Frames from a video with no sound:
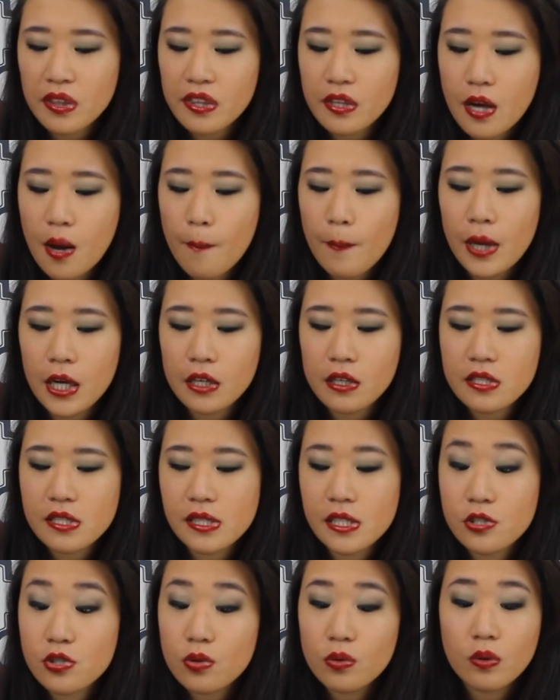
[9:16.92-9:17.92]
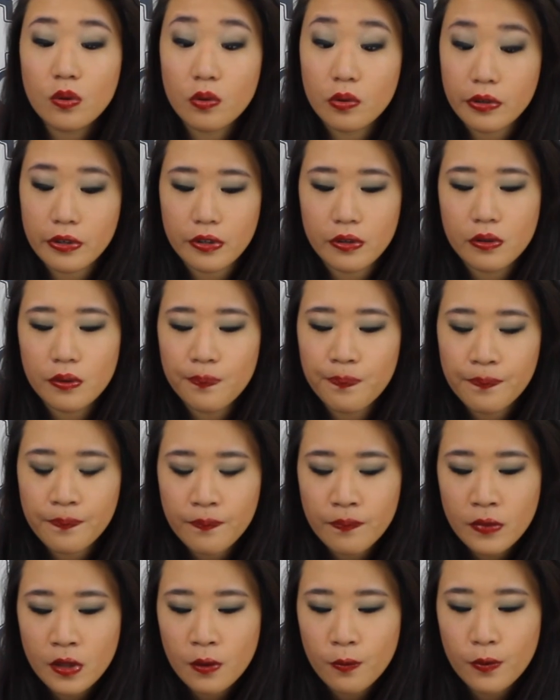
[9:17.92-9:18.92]
with nutmeg essential oil
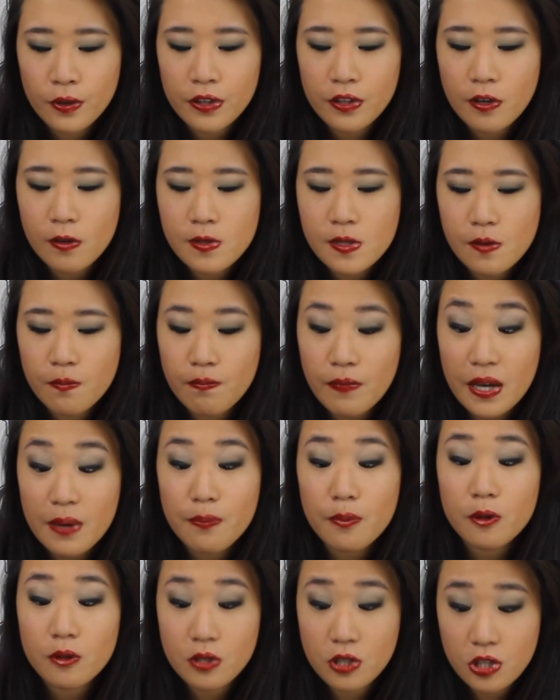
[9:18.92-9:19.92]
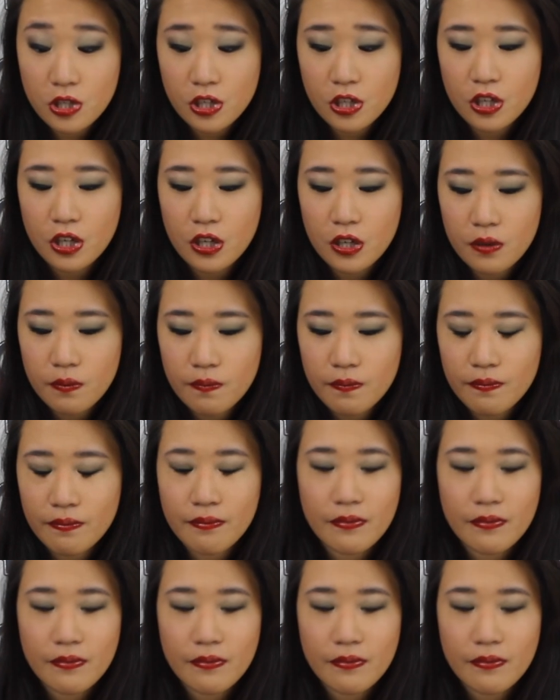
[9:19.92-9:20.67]
with notes of maple sugar,